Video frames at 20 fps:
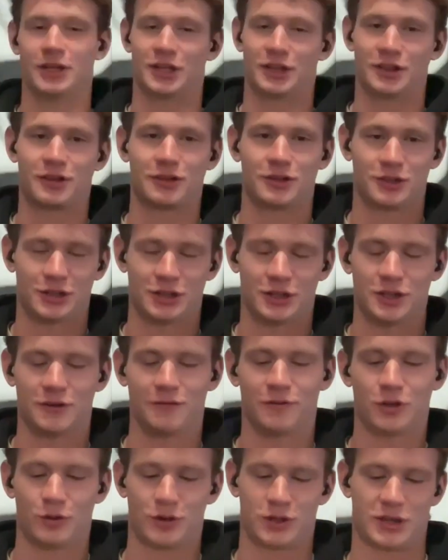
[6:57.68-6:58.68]
because you know you're
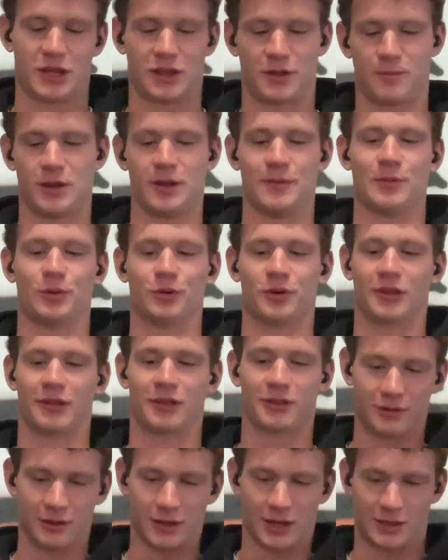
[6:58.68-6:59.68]
viewing these people
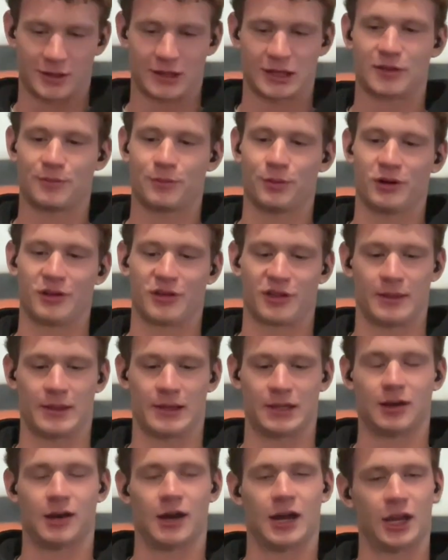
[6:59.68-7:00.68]
as experts, and they're
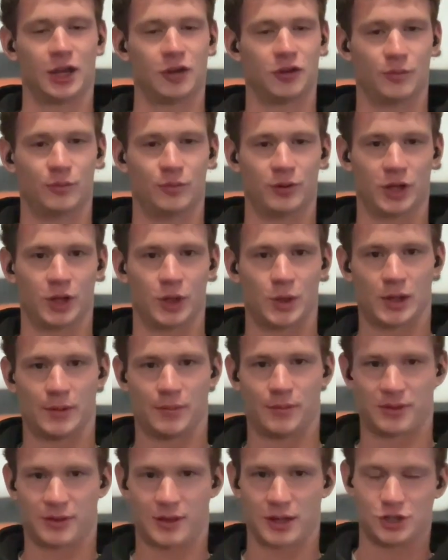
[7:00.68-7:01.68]
guiding you and bringing you
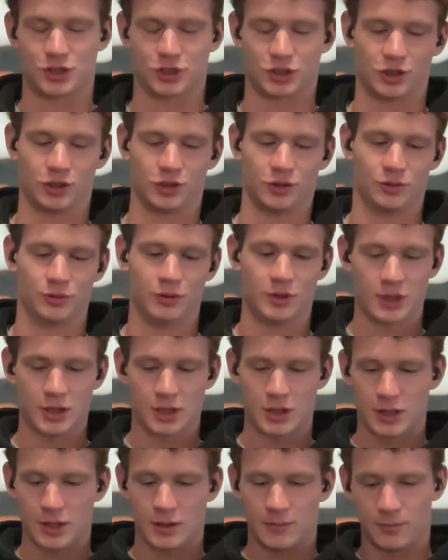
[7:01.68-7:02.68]
up and teaching you
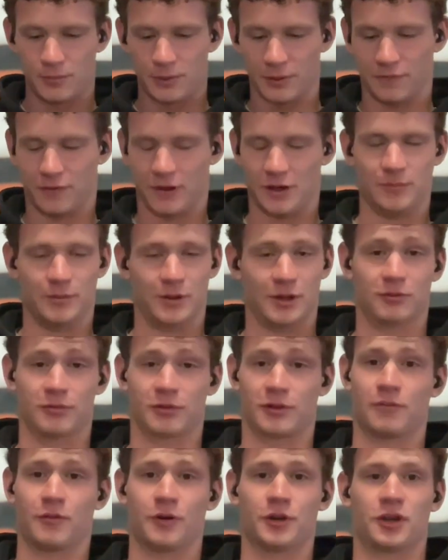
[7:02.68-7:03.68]
the
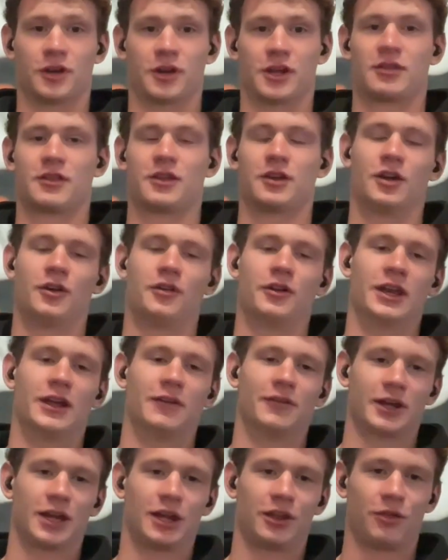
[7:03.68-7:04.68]
fundamentals of what you need to know to
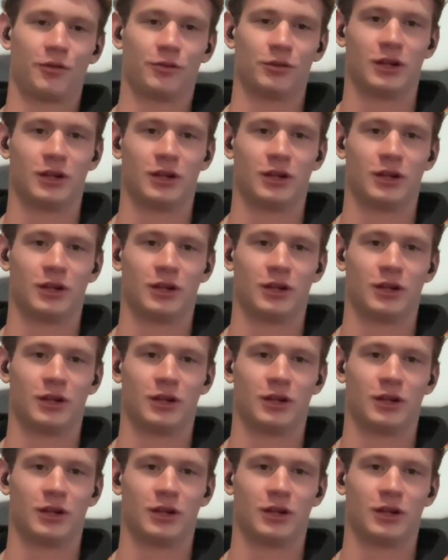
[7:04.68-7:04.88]
navigate through